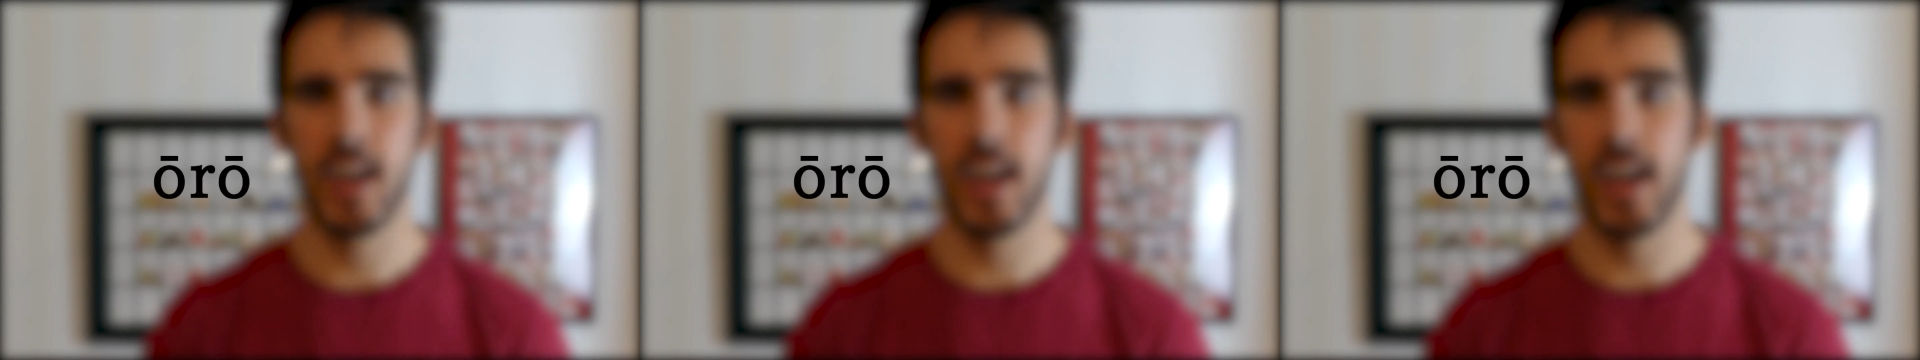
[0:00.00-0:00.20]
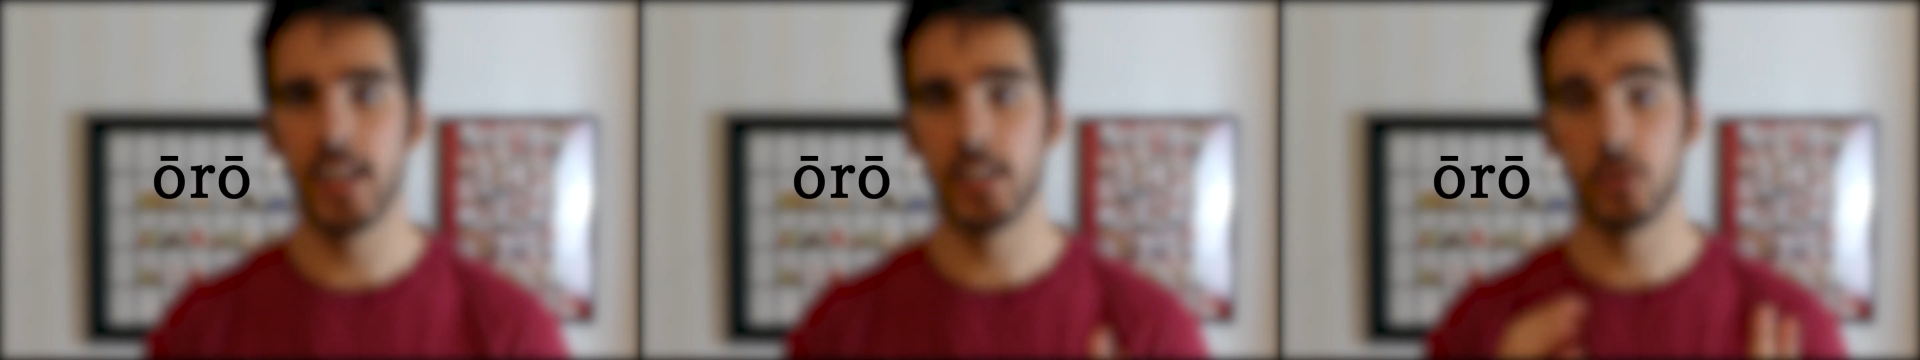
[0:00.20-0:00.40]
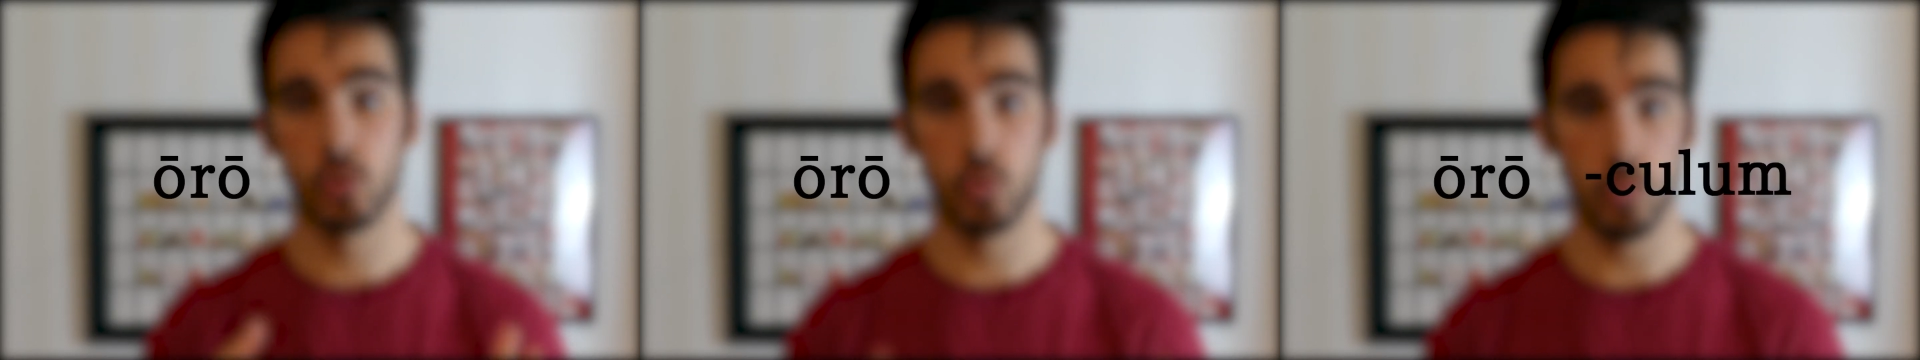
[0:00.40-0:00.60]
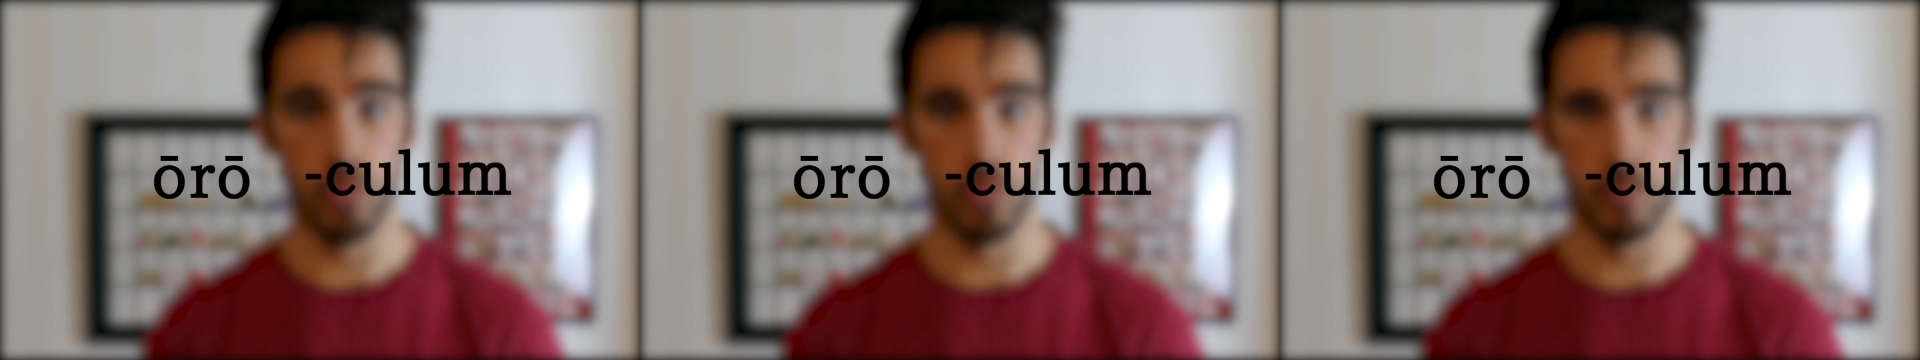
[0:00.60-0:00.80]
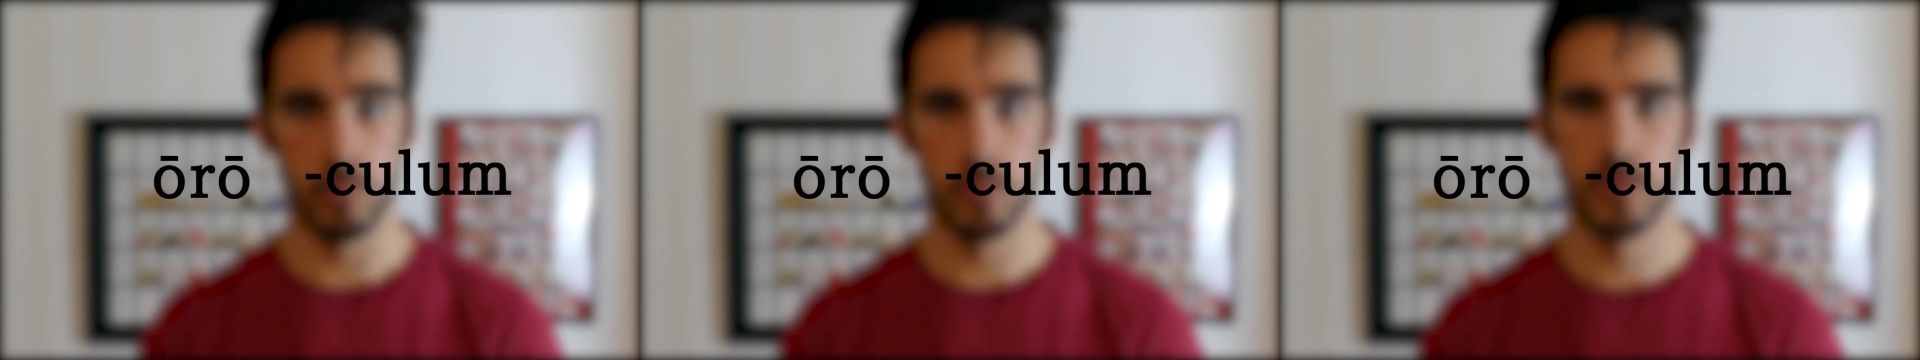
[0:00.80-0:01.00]
and
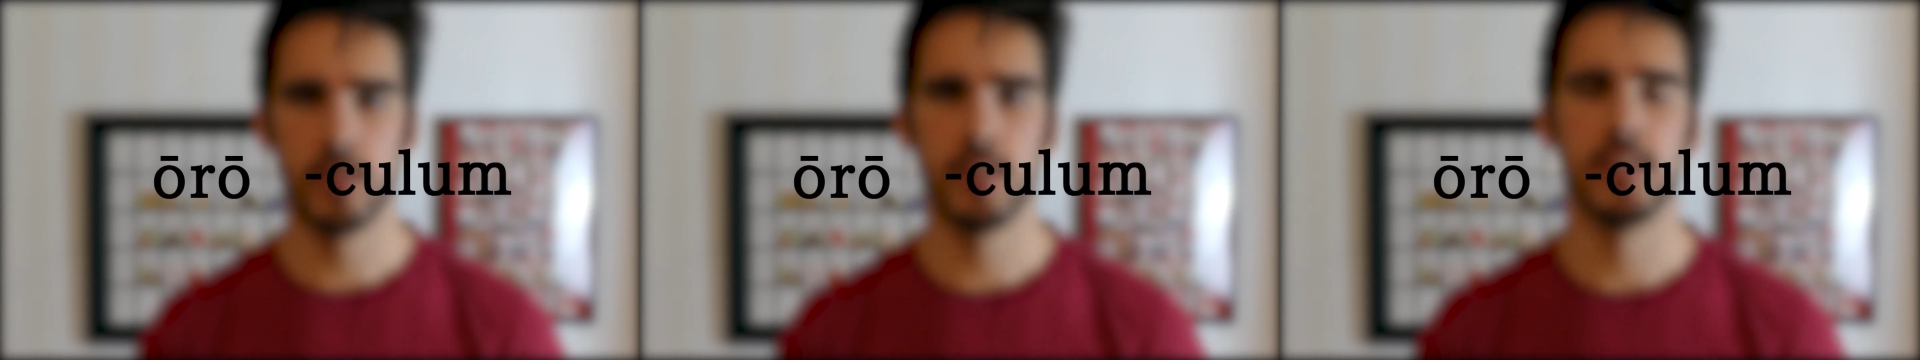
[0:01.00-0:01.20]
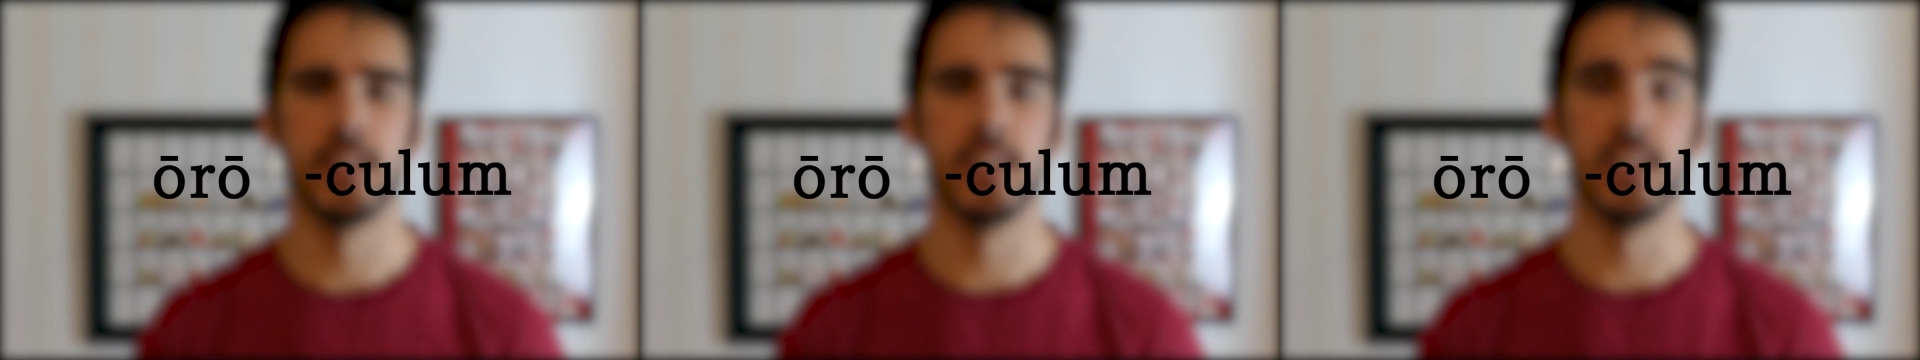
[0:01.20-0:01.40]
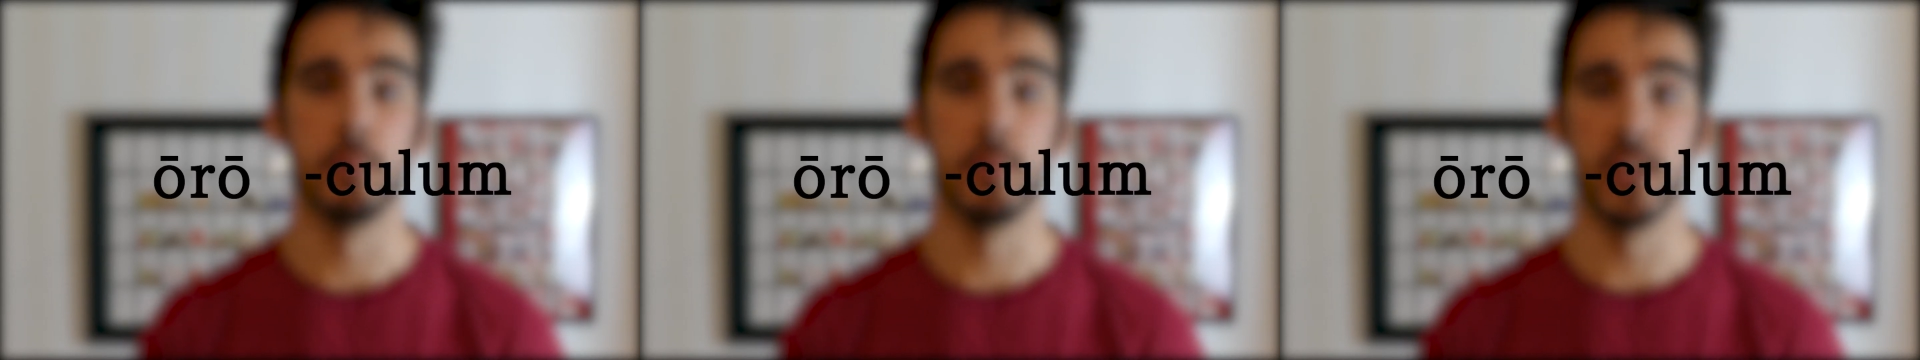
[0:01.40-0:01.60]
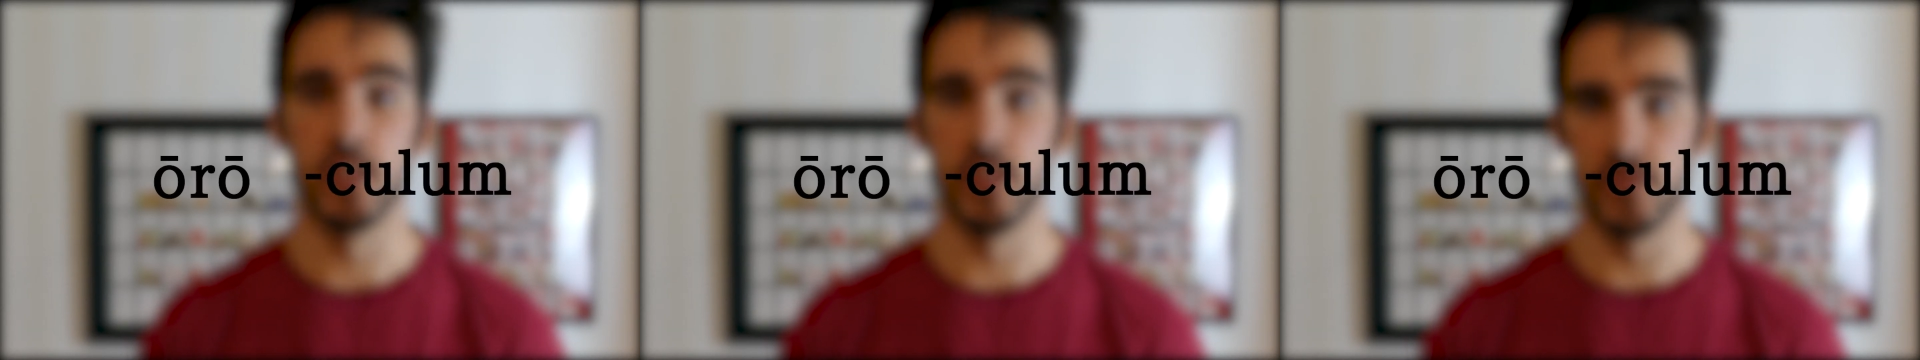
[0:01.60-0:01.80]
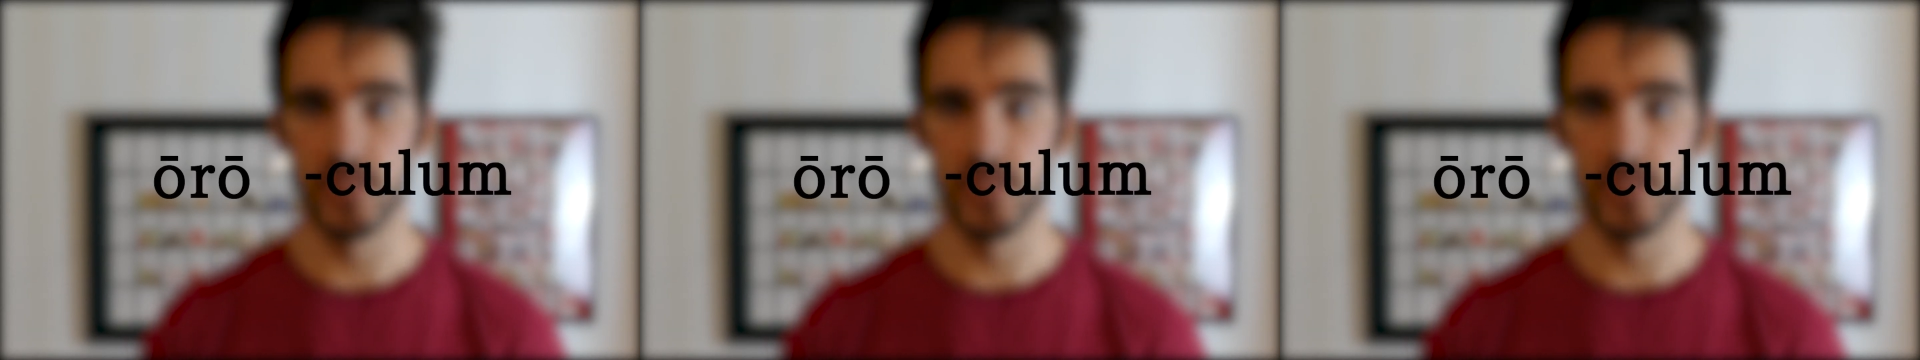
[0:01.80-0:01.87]
culum, the diminutive